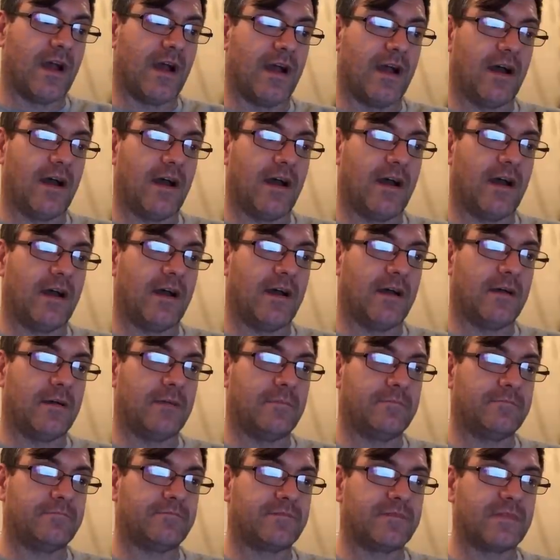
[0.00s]

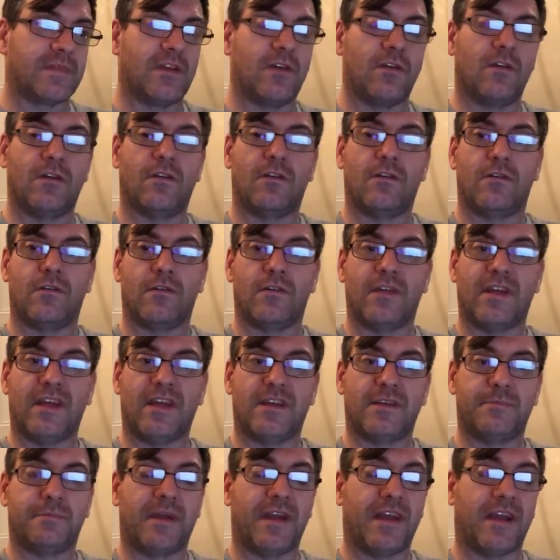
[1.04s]
Um, her
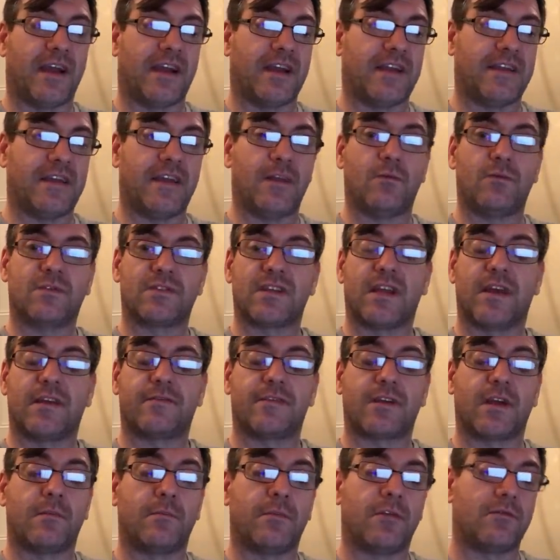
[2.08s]
eBay I D was
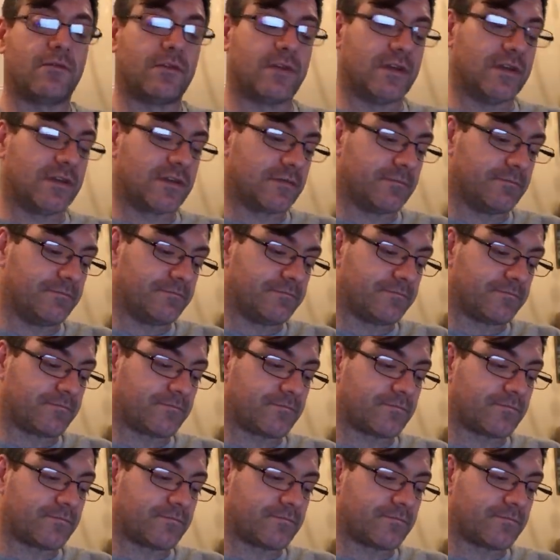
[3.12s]
Lifetime Beauties,